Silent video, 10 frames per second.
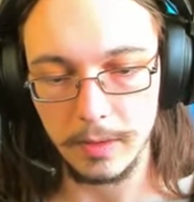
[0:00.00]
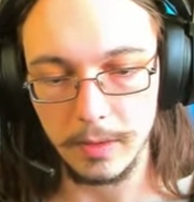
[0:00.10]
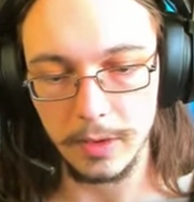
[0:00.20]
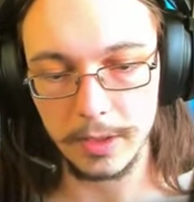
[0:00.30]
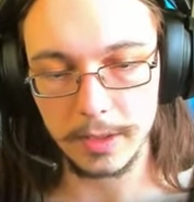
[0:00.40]

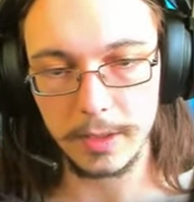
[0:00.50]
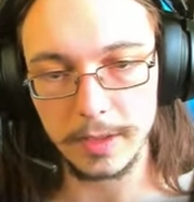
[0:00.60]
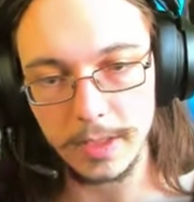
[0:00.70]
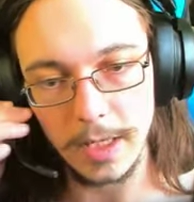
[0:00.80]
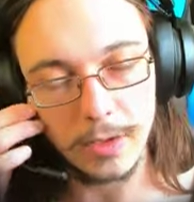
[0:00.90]
Are you just gonna
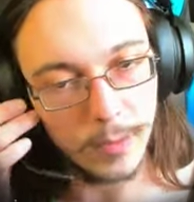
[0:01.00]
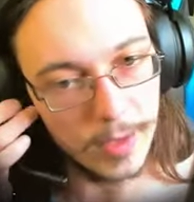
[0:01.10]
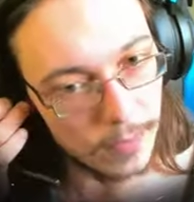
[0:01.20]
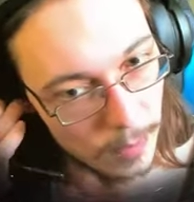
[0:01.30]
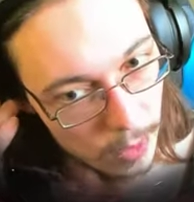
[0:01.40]
stand there and
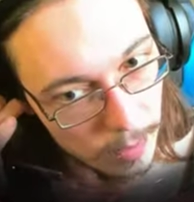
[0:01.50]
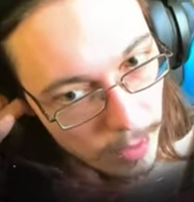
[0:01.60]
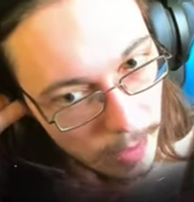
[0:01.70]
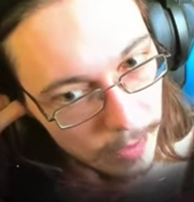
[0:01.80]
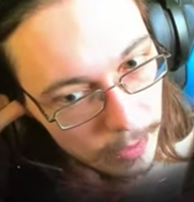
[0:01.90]
wait for more to
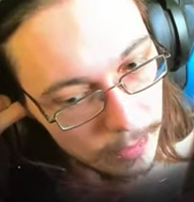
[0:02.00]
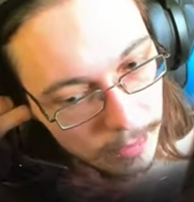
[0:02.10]
pop out?